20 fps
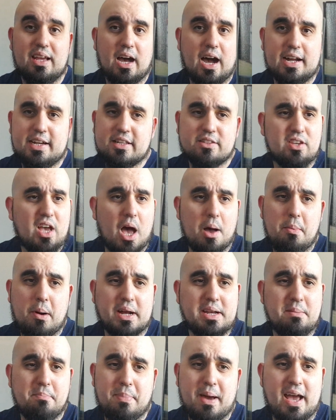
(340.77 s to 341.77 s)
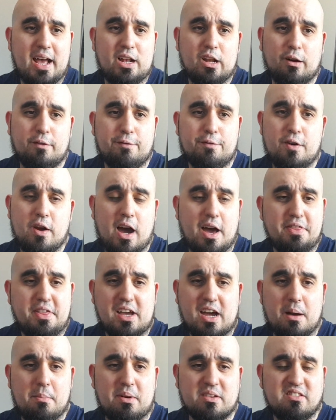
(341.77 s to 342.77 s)
at the time I didn't pay a lot for it. I
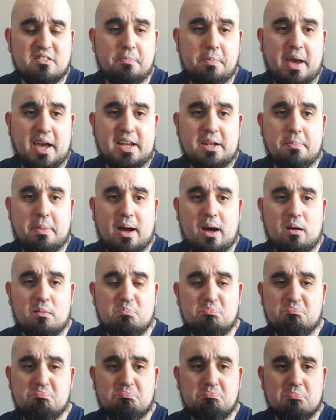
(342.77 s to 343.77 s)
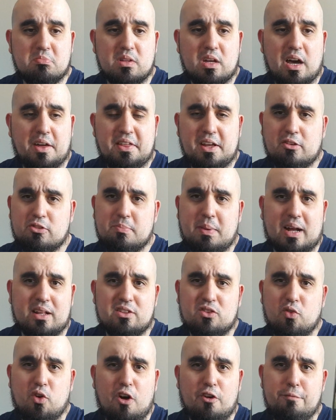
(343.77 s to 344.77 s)
think I must have paid about, I think it was about
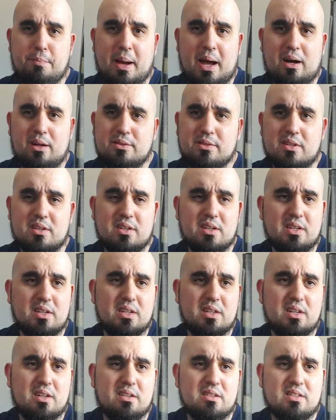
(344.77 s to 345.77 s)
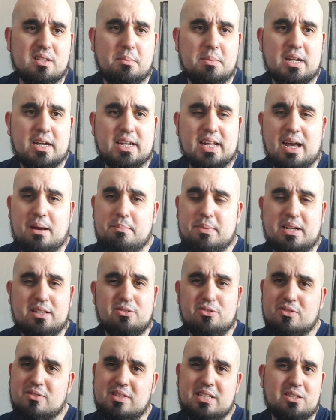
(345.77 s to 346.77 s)
£12, something like that. But
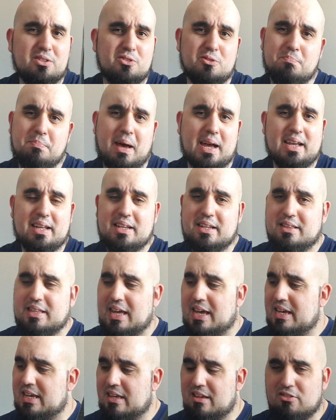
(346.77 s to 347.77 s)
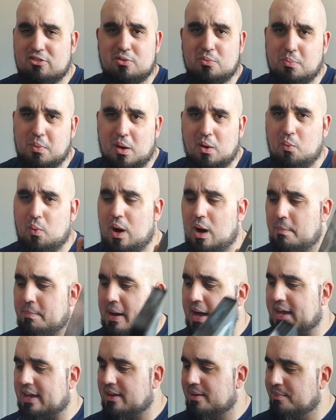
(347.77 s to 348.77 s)
this was back in the day. This was a while
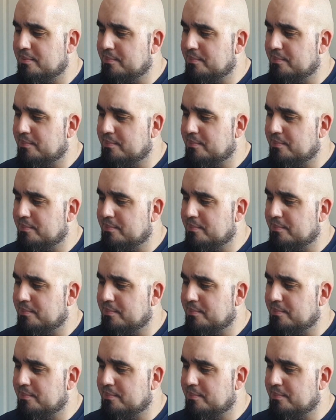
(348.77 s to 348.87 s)
back.